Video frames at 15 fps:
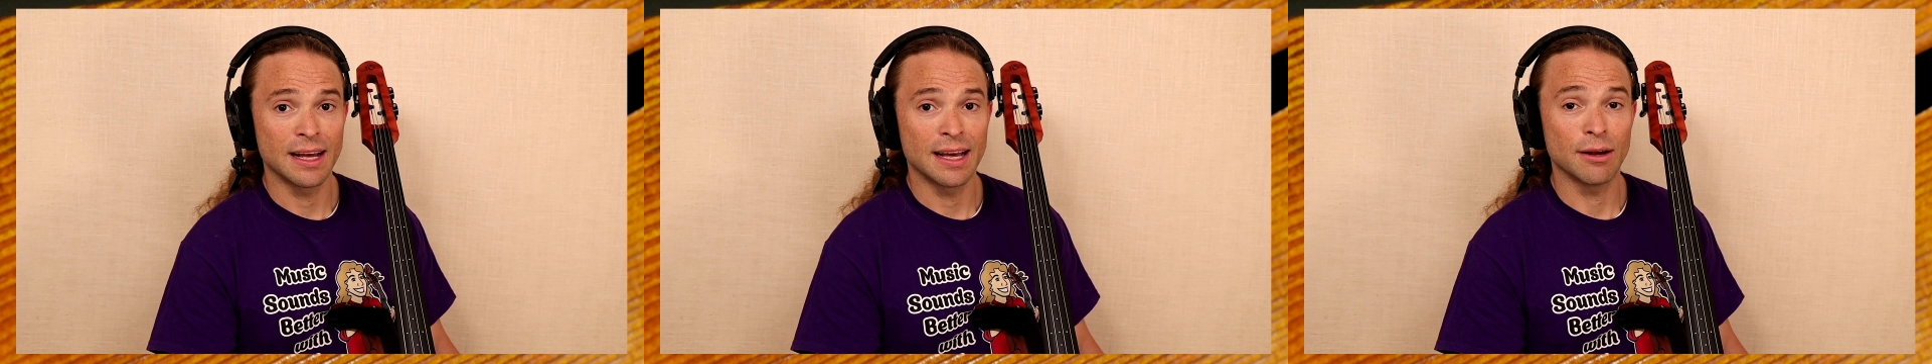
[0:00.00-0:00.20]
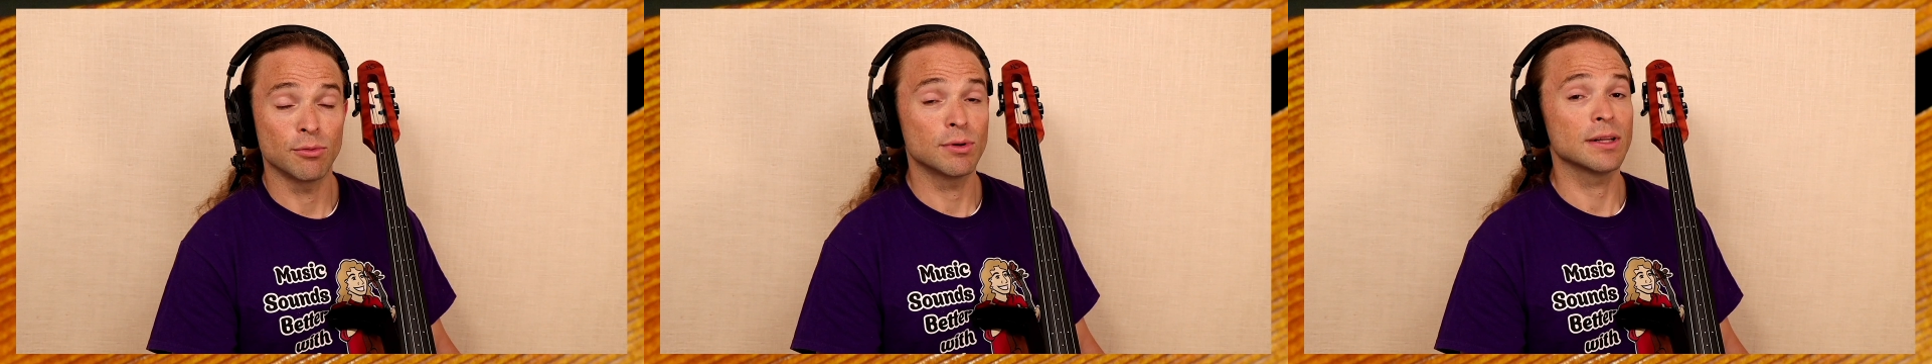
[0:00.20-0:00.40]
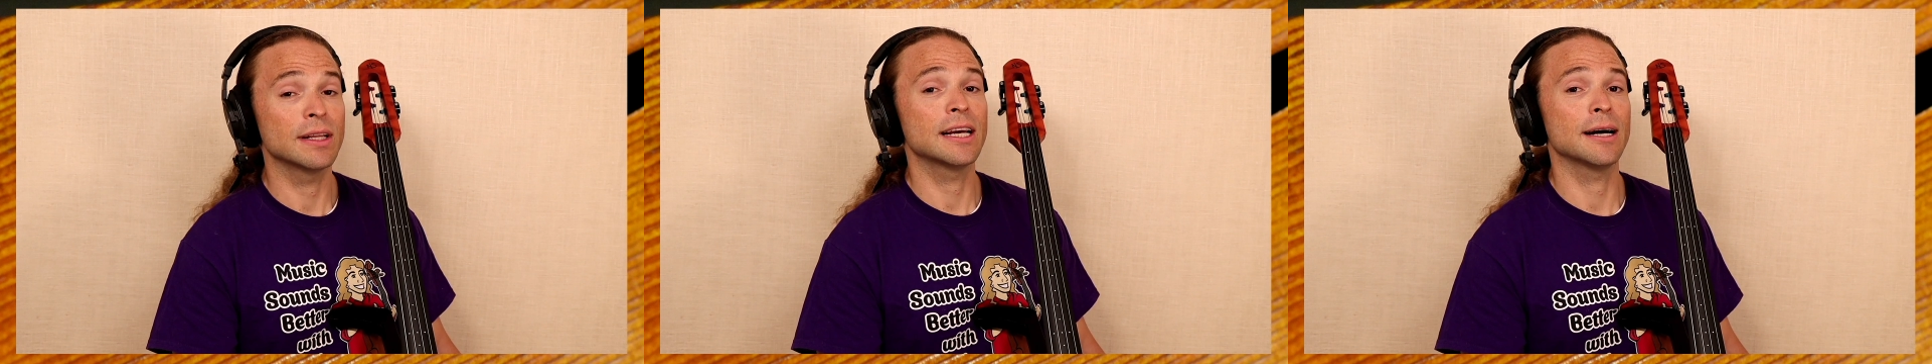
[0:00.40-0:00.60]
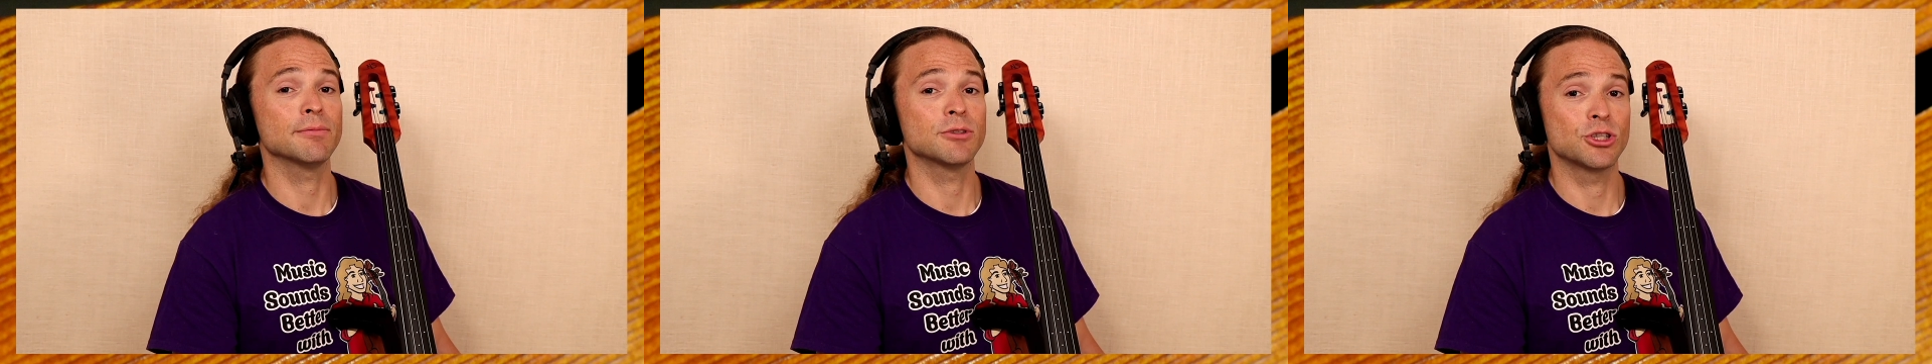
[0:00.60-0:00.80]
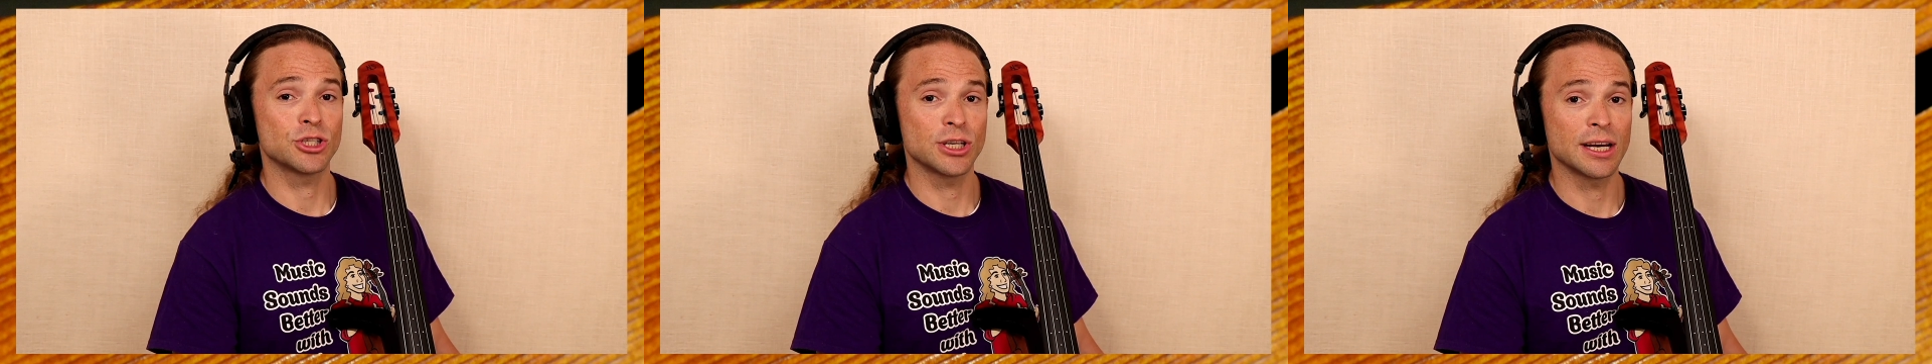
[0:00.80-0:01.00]
It really helps
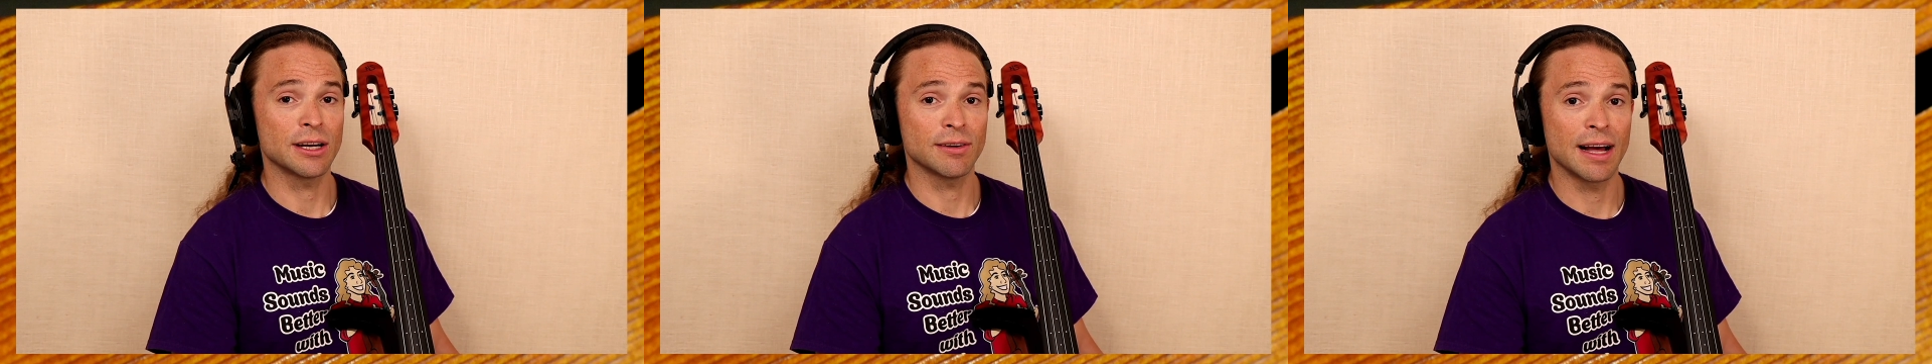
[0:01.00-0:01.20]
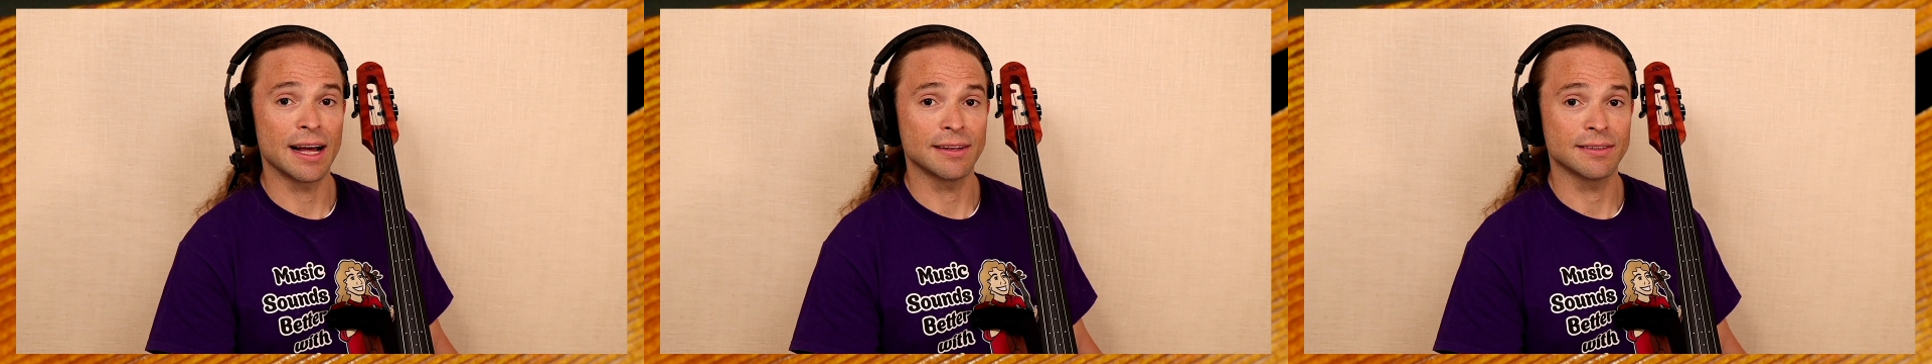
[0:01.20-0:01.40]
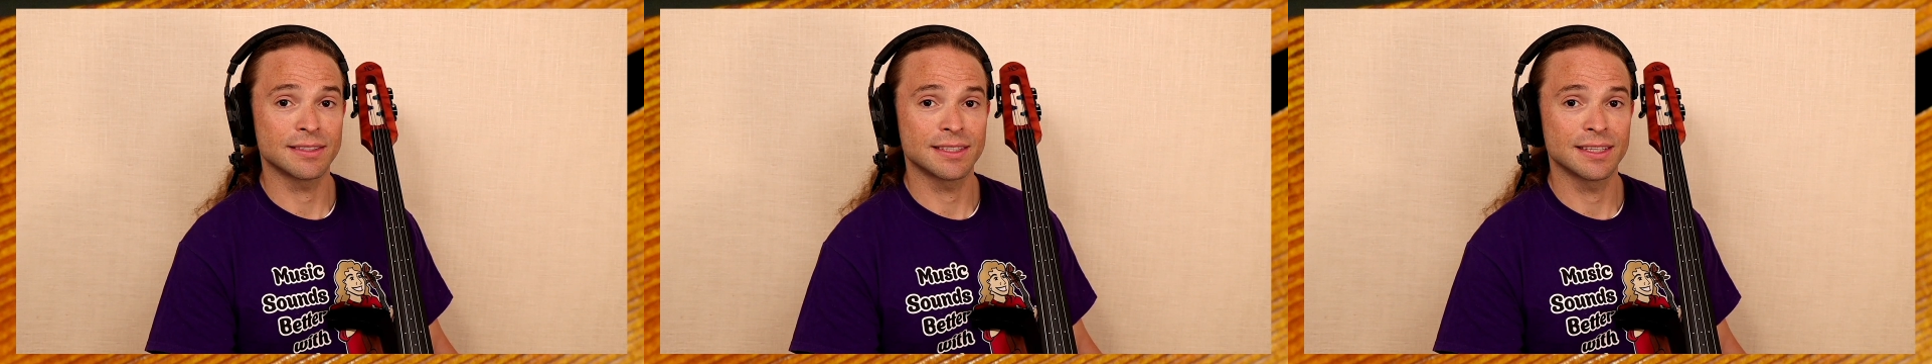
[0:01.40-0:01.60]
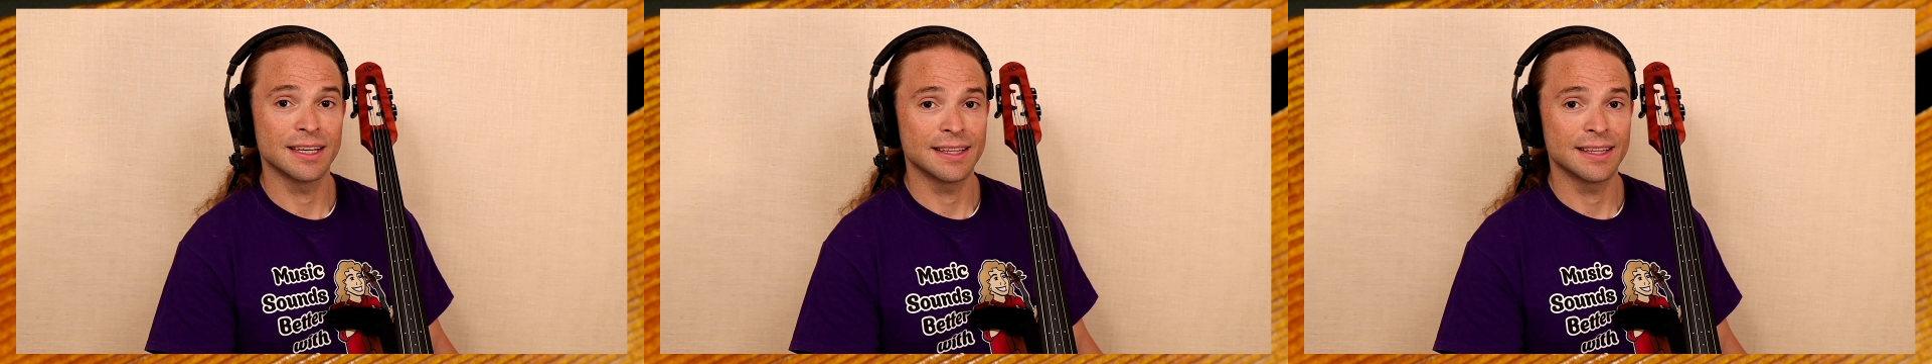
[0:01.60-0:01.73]
the channel out.